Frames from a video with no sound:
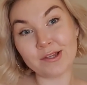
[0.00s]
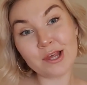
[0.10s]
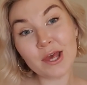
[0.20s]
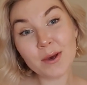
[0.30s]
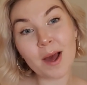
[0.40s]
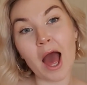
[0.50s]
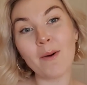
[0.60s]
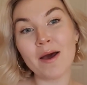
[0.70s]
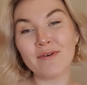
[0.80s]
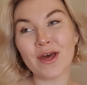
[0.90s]
do.
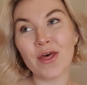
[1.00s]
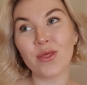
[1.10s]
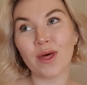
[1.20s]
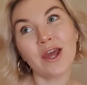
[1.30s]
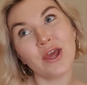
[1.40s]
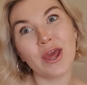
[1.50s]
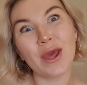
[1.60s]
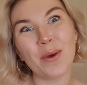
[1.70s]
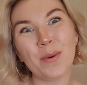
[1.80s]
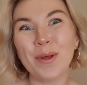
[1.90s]
However, thank
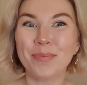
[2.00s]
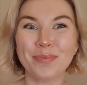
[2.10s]
you